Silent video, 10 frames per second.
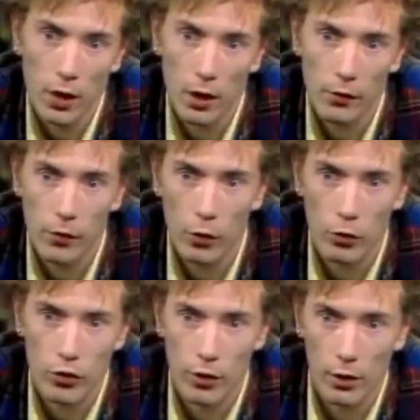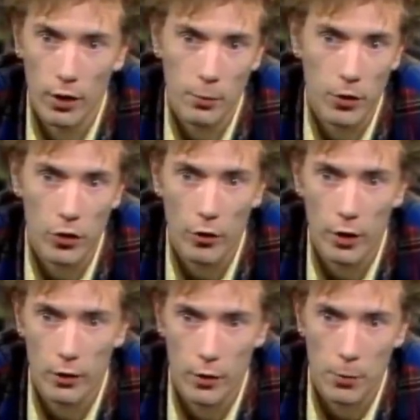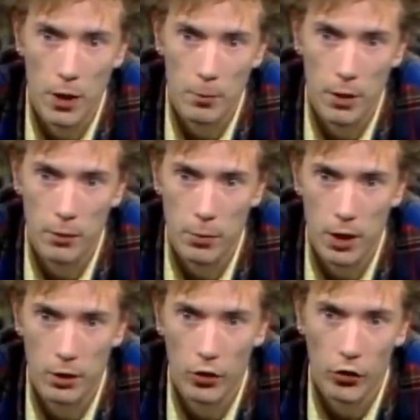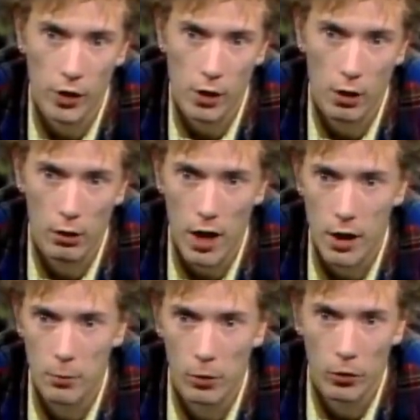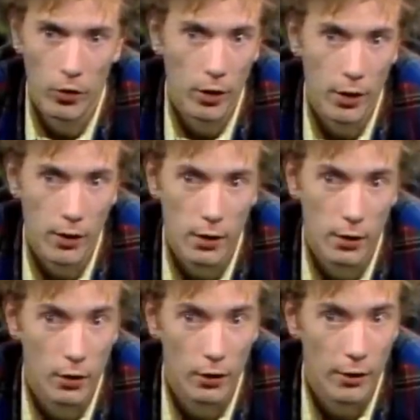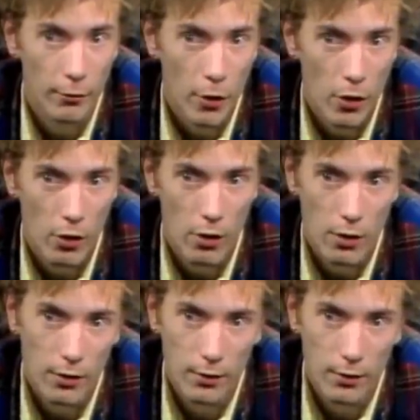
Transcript: Unfortunately, the majority of the public, being the senile animals that they are, got that wrong.